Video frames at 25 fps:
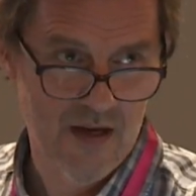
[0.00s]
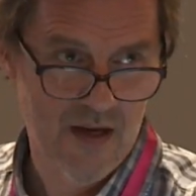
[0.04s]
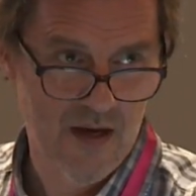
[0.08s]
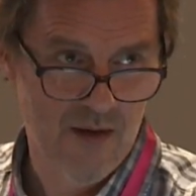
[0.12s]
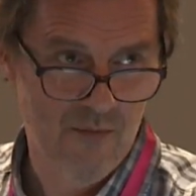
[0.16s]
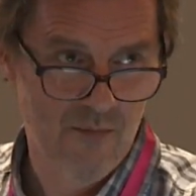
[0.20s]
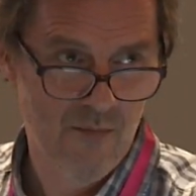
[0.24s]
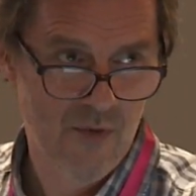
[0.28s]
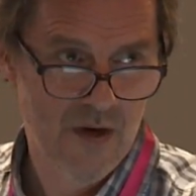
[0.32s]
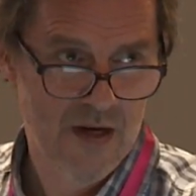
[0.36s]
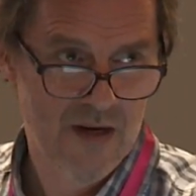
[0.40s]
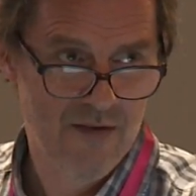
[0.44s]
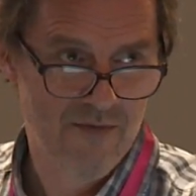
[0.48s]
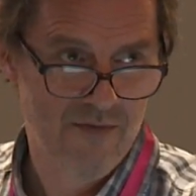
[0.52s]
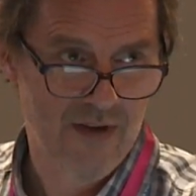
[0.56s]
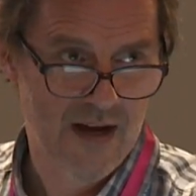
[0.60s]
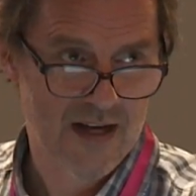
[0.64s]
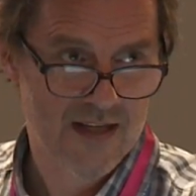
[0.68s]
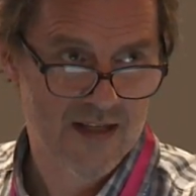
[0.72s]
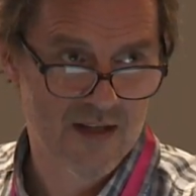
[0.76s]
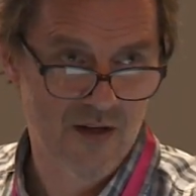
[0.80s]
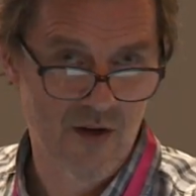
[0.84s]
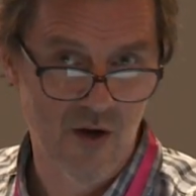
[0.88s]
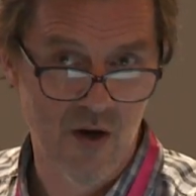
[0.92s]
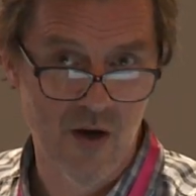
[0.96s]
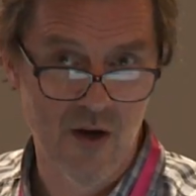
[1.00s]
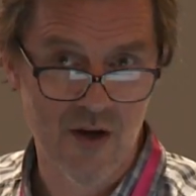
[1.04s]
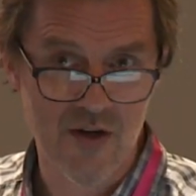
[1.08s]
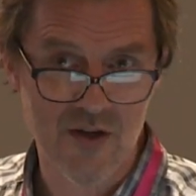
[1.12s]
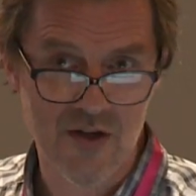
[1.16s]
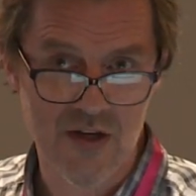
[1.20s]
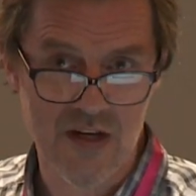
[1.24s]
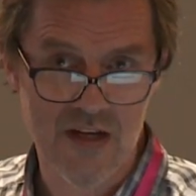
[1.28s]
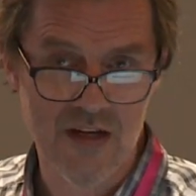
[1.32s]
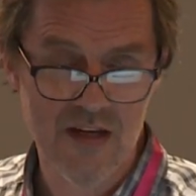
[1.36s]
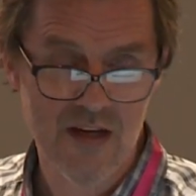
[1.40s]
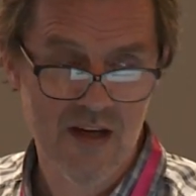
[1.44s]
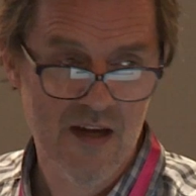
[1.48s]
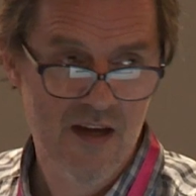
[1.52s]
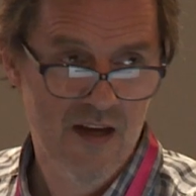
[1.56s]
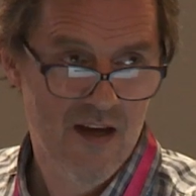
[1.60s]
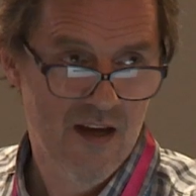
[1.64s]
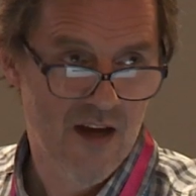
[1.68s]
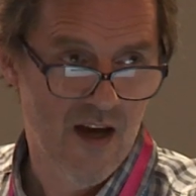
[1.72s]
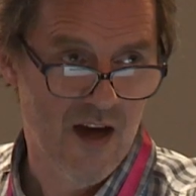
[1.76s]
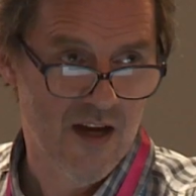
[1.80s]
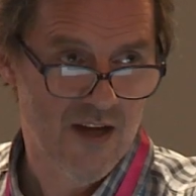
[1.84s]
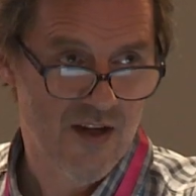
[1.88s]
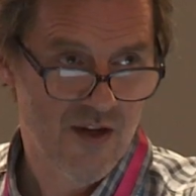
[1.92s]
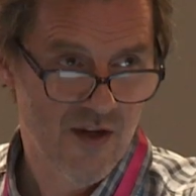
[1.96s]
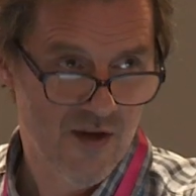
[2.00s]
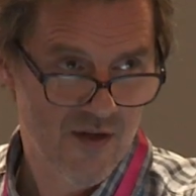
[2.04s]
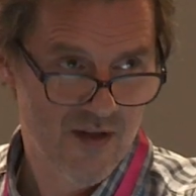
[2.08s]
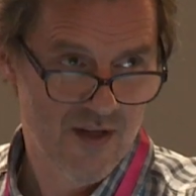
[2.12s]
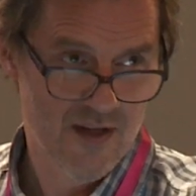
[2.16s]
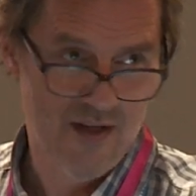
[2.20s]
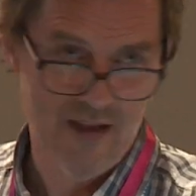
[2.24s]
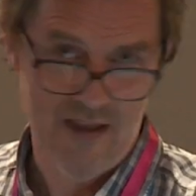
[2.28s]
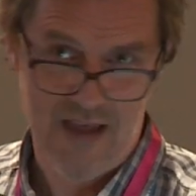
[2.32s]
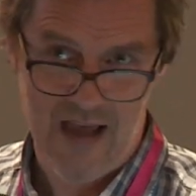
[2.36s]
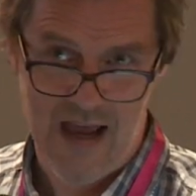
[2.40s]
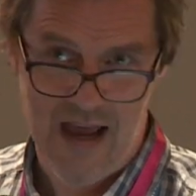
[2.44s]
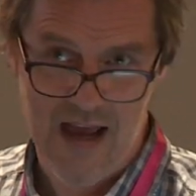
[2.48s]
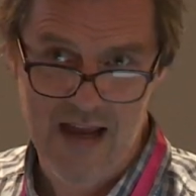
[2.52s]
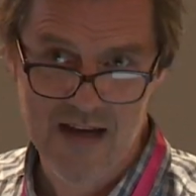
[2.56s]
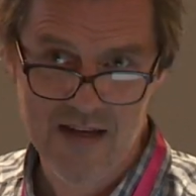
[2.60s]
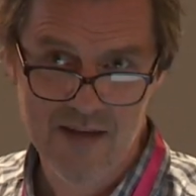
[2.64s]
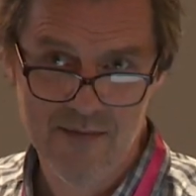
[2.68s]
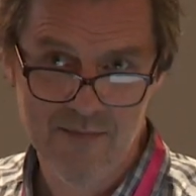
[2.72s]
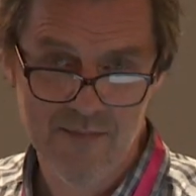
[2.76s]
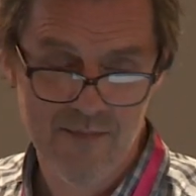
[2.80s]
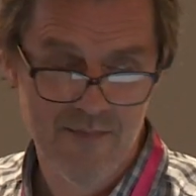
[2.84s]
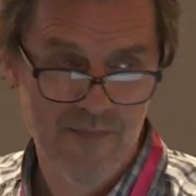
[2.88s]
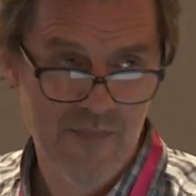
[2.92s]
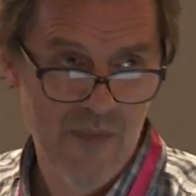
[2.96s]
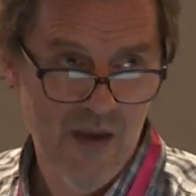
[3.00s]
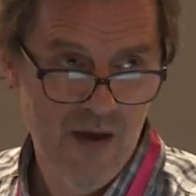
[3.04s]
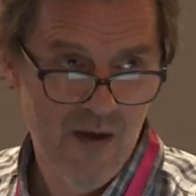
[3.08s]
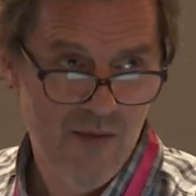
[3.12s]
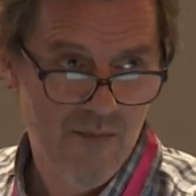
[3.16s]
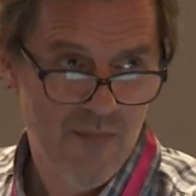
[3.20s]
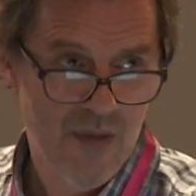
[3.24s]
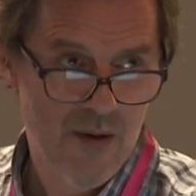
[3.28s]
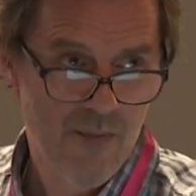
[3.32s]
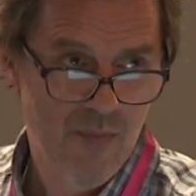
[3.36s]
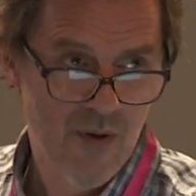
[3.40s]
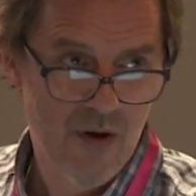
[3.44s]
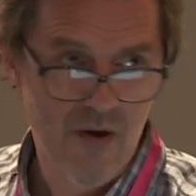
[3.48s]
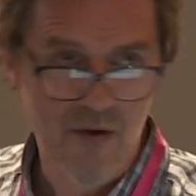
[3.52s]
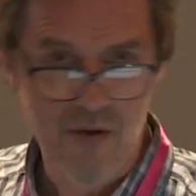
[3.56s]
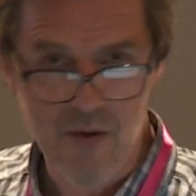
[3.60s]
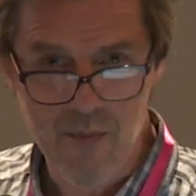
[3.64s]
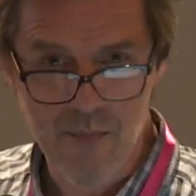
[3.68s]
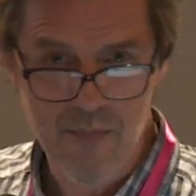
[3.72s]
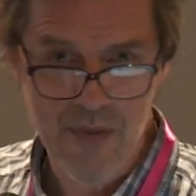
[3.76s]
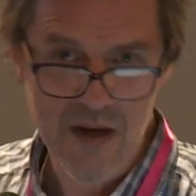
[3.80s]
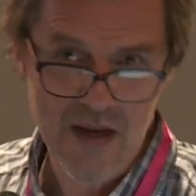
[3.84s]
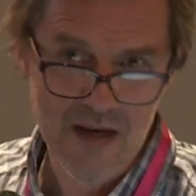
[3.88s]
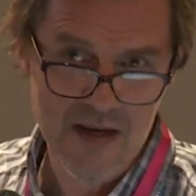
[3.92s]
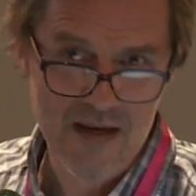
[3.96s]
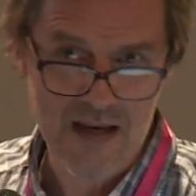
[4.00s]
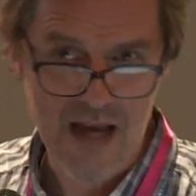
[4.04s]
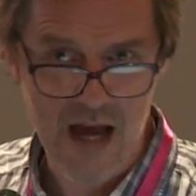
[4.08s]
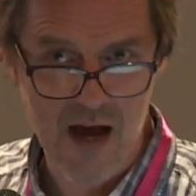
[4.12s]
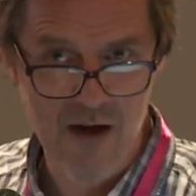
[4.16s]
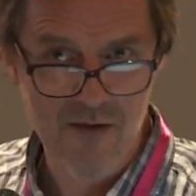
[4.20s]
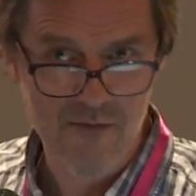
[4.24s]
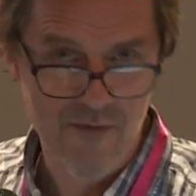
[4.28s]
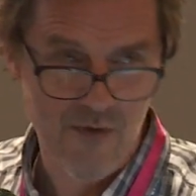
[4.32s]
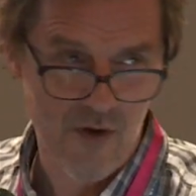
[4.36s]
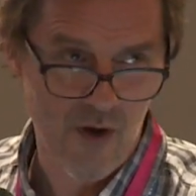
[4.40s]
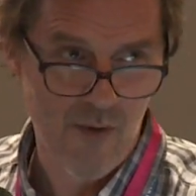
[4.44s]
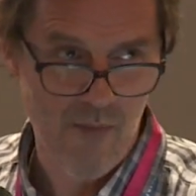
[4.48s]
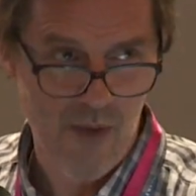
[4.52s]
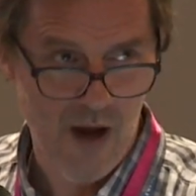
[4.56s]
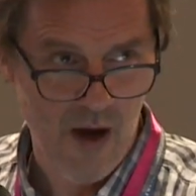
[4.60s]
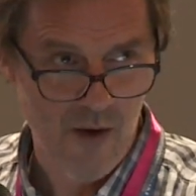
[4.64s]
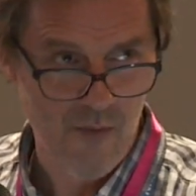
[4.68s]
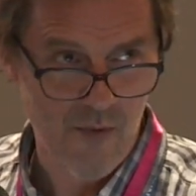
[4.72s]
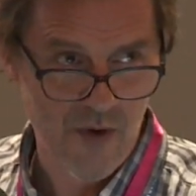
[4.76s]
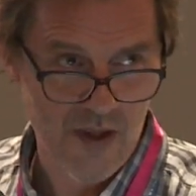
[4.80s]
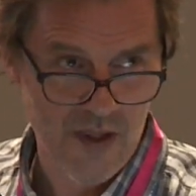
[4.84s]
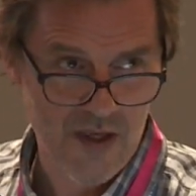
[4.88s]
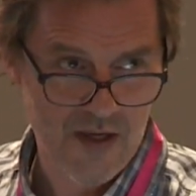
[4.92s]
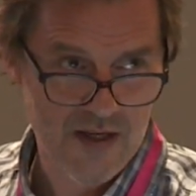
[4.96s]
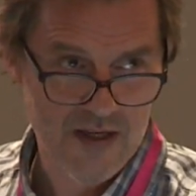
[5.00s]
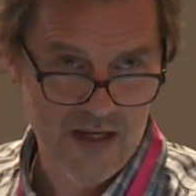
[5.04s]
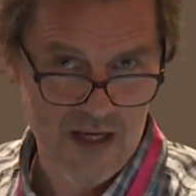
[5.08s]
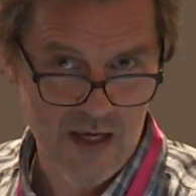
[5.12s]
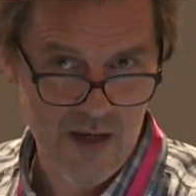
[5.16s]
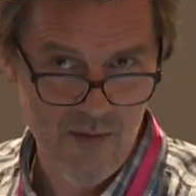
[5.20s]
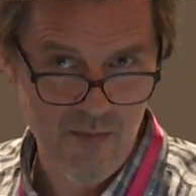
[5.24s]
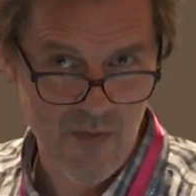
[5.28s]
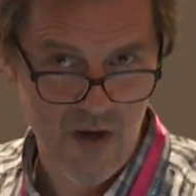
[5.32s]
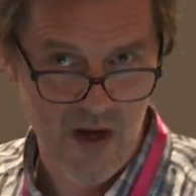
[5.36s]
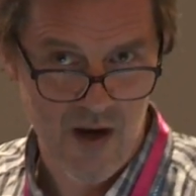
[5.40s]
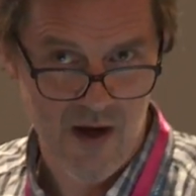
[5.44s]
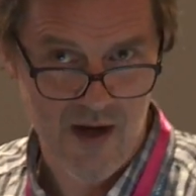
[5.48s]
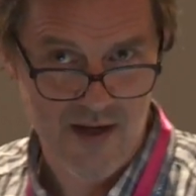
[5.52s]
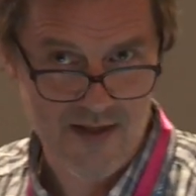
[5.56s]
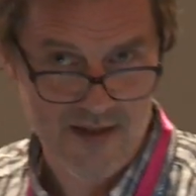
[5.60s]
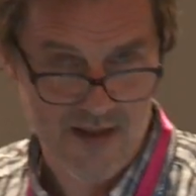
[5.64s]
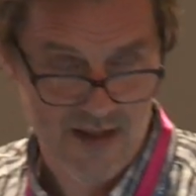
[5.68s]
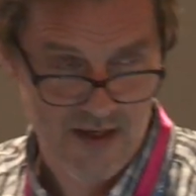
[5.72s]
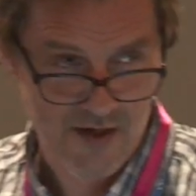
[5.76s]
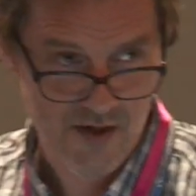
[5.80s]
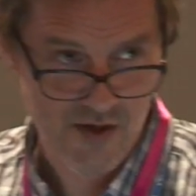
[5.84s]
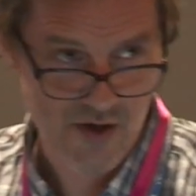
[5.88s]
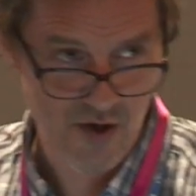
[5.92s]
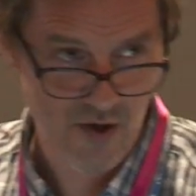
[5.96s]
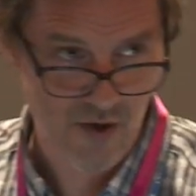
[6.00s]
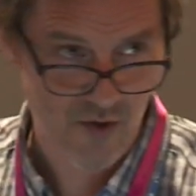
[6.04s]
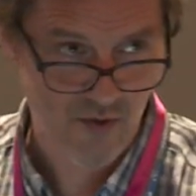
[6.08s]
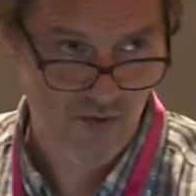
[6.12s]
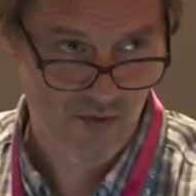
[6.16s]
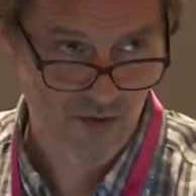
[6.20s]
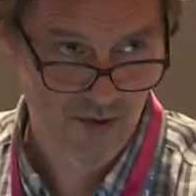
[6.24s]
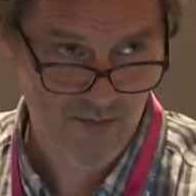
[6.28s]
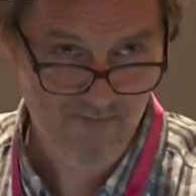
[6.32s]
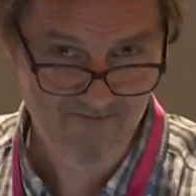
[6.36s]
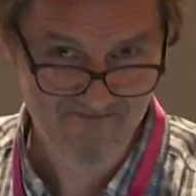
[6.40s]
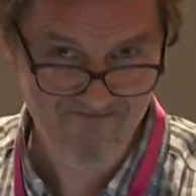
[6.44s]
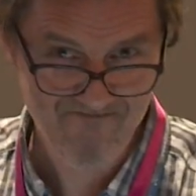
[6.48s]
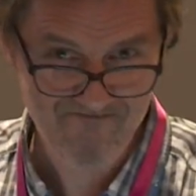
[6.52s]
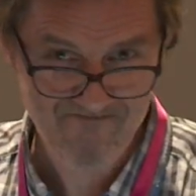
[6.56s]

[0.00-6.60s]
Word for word: And we in vaccinology are used to that people are a bit doubtful about whether to immunize their children,